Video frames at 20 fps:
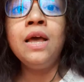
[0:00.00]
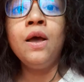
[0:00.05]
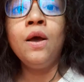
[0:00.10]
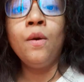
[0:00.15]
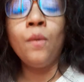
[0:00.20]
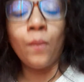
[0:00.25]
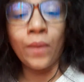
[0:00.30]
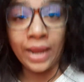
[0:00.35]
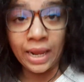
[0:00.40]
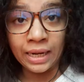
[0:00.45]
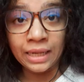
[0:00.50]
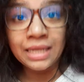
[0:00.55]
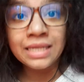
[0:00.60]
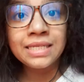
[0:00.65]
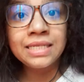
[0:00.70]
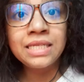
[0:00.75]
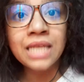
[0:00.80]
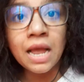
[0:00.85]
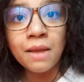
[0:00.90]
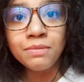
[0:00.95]
Well,
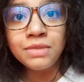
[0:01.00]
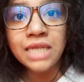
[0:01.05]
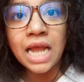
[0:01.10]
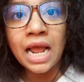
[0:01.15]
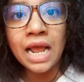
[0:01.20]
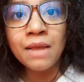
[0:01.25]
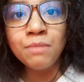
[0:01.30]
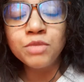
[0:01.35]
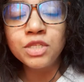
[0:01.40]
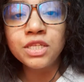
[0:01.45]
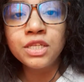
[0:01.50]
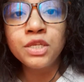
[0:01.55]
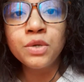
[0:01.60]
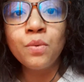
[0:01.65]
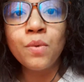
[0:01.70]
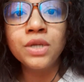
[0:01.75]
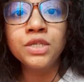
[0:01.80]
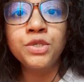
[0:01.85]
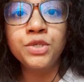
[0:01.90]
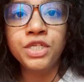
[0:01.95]
sometimes you
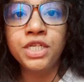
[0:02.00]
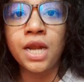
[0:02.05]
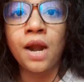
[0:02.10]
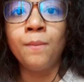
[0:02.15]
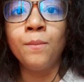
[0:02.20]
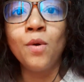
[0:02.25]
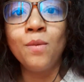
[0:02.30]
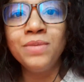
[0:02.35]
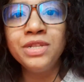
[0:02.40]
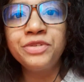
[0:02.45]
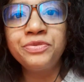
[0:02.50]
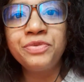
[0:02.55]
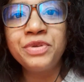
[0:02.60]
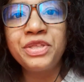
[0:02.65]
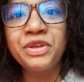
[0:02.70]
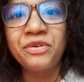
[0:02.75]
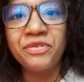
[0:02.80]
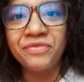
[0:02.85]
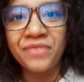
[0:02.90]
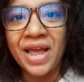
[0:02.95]
want to share moments with
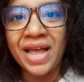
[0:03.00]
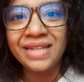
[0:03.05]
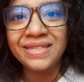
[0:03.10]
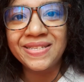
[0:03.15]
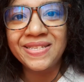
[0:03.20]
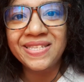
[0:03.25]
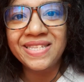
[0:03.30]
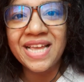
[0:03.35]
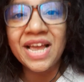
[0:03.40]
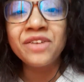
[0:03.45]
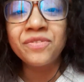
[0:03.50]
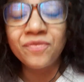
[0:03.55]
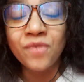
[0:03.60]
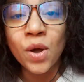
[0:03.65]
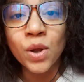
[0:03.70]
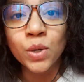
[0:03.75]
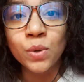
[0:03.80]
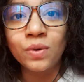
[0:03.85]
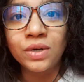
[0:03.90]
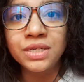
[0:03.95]
your fans and
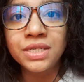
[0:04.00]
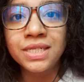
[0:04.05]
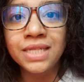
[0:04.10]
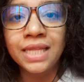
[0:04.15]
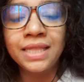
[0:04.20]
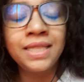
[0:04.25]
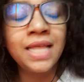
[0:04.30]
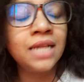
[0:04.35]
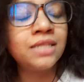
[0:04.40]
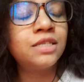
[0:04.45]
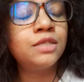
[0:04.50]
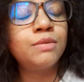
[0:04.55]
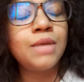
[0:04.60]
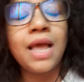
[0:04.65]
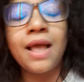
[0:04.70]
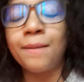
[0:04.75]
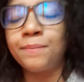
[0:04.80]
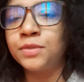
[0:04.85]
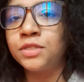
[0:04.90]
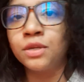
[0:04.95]
followers. That's
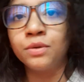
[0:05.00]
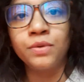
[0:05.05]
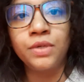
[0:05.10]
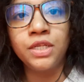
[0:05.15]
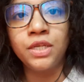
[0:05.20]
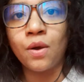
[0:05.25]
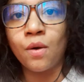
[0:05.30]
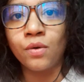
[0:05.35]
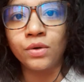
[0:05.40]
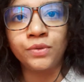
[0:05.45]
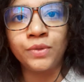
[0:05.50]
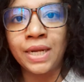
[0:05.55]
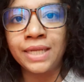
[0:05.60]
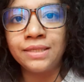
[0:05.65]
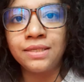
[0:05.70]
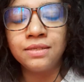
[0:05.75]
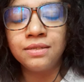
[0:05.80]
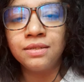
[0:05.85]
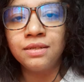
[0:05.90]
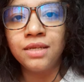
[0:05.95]
absolutely all
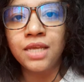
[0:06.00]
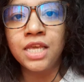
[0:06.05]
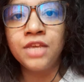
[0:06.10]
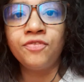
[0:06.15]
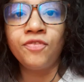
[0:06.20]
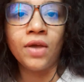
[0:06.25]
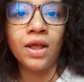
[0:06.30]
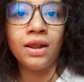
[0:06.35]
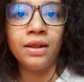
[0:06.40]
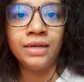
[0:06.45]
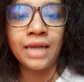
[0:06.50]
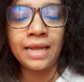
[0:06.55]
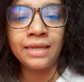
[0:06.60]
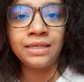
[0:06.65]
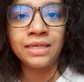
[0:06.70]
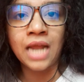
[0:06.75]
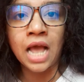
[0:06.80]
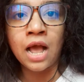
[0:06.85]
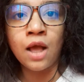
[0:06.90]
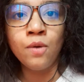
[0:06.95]
right. If, like
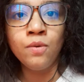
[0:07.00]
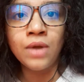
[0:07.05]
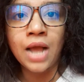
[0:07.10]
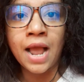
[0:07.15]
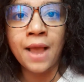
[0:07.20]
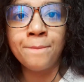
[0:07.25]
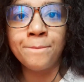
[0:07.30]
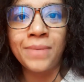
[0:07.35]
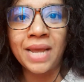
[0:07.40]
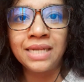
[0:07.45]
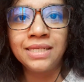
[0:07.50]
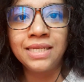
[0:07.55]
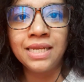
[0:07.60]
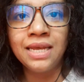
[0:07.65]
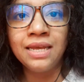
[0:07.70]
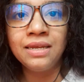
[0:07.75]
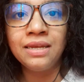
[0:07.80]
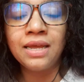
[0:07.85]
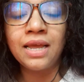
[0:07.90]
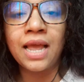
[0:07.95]
now, I'm
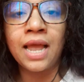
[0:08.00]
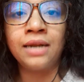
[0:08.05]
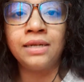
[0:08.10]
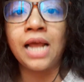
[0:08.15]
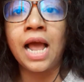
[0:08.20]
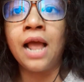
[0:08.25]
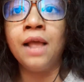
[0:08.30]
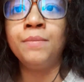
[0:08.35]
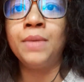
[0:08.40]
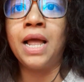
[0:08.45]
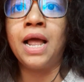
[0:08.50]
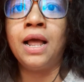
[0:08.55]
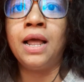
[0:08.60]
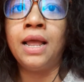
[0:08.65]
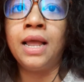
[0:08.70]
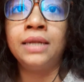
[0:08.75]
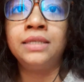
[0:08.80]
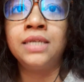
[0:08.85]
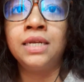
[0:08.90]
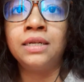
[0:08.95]
painting and I'm
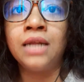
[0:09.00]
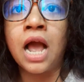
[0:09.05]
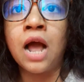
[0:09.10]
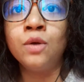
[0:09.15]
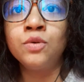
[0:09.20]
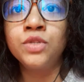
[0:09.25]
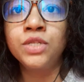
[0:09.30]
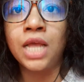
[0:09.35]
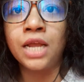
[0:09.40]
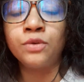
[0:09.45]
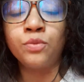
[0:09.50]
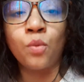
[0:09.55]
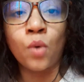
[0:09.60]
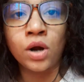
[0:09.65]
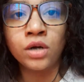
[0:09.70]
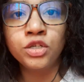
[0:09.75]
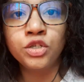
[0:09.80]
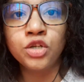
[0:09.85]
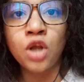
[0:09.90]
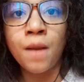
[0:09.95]
at an outside
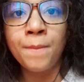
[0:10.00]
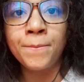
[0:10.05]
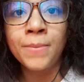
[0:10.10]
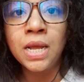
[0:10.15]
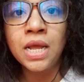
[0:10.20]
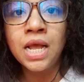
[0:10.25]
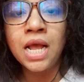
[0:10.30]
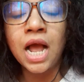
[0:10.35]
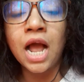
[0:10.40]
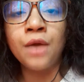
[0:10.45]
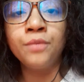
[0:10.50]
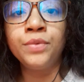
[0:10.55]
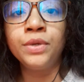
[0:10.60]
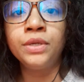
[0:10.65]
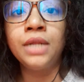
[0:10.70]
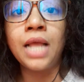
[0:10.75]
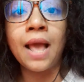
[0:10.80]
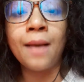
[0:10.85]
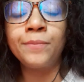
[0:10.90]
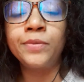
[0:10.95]
workshop, I
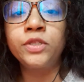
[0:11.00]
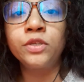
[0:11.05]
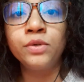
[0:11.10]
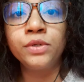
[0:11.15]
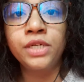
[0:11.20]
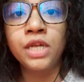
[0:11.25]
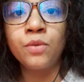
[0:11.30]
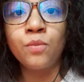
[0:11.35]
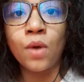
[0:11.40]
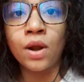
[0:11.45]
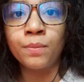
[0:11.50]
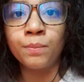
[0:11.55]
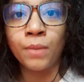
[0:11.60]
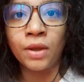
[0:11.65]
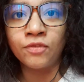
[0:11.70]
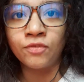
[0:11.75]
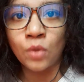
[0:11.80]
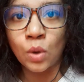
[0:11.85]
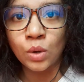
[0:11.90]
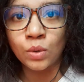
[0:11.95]
will absolutely want my
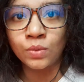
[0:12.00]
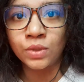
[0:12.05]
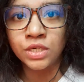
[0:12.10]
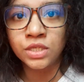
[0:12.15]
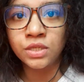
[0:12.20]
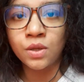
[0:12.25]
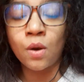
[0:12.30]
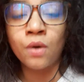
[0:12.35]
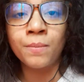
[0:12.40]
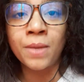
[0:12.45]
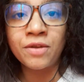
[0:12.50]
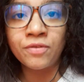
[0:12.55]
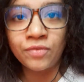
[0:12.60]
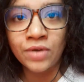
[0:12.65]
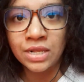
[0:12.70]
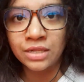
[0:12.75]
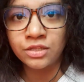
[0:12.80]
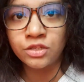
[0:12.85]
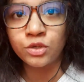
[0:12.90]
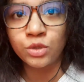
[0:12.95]
followers or my
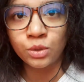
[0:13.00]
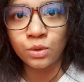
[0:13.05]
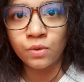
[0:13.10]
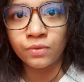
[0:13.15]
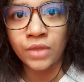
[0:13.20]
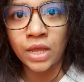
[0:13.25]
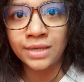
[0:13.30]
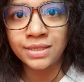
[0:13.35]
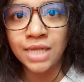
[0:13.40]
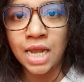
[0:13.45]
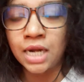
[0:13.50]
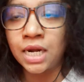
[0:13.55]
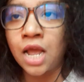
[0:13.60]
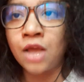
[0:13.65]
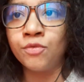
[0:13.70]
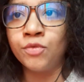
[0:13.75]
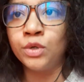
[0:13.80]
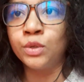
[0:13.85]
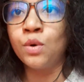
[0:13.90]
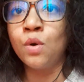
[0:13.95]
friends to know that, and I
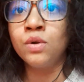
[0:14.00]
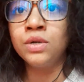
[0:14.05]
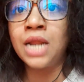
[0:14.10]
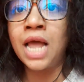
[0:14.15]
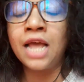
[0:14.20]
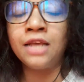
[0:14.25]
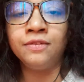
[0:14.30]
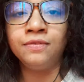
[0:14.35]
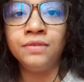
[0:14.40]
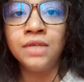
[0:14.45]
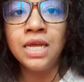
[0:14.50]
will go live.